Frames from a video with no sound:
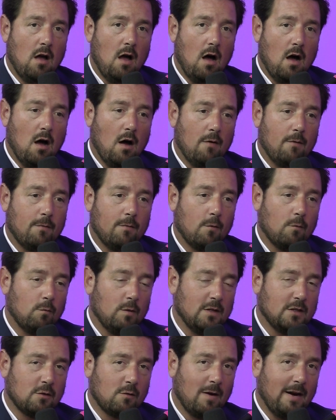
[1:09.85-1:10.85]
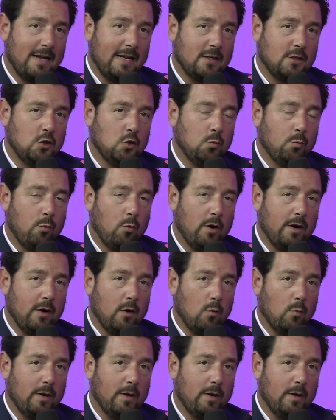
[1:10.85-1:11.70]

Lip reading: of Risk Rating 2.0.